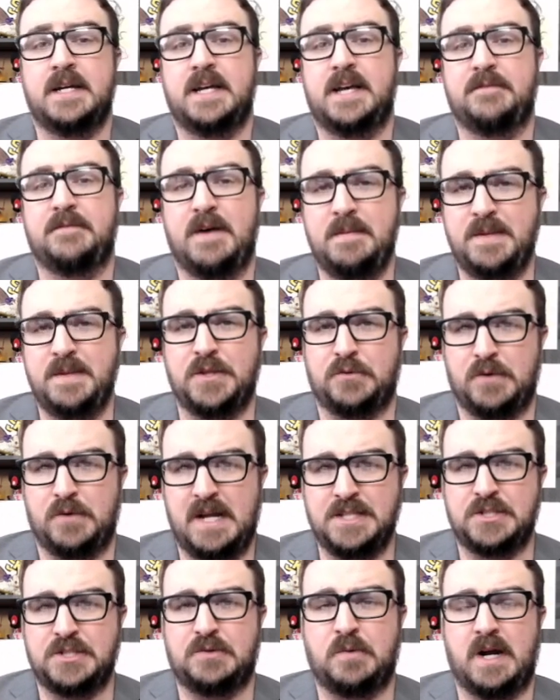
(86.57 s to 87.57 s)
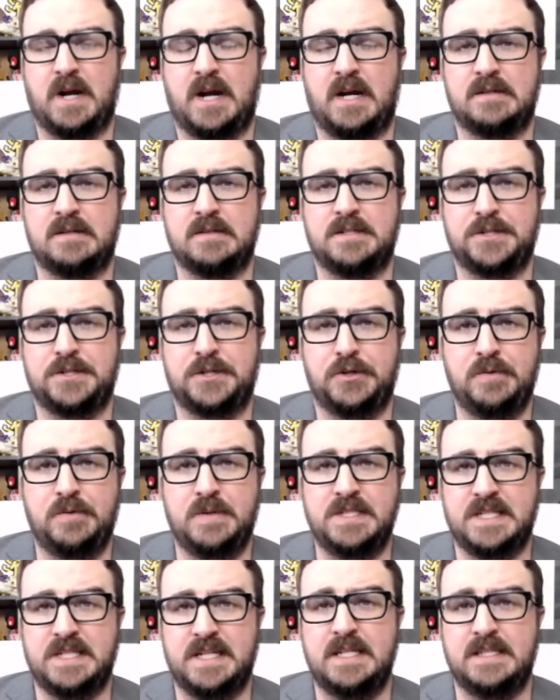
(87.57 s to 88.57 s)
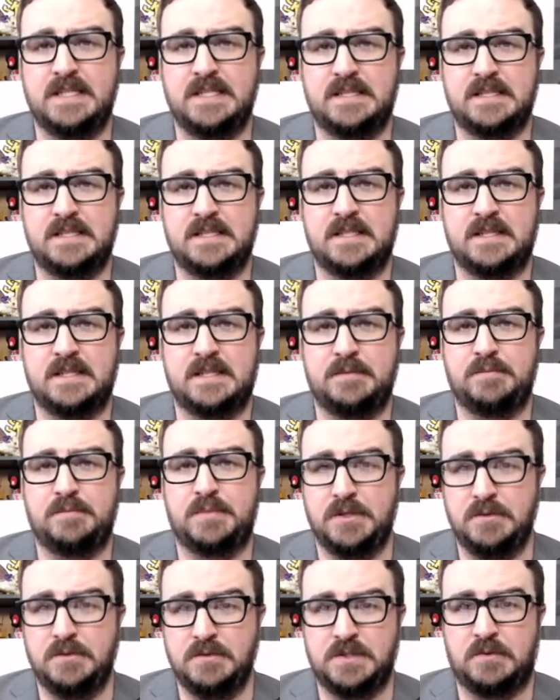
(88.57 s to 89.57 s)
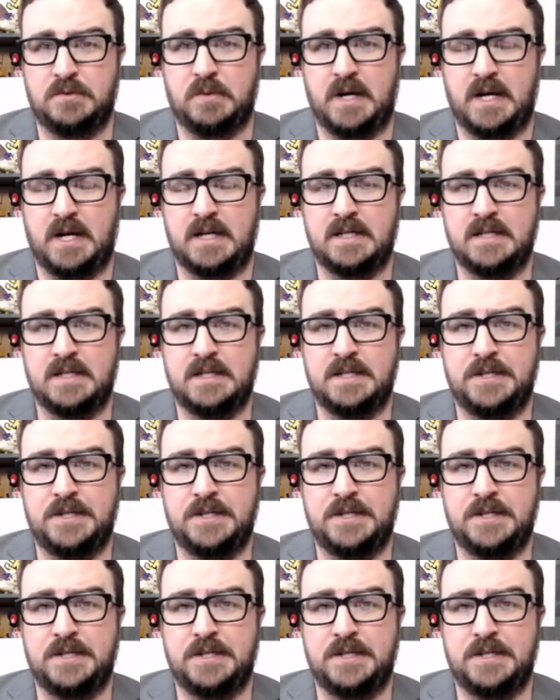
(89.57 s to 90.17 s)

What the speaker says: if I'm in the red square, who is in the blue square?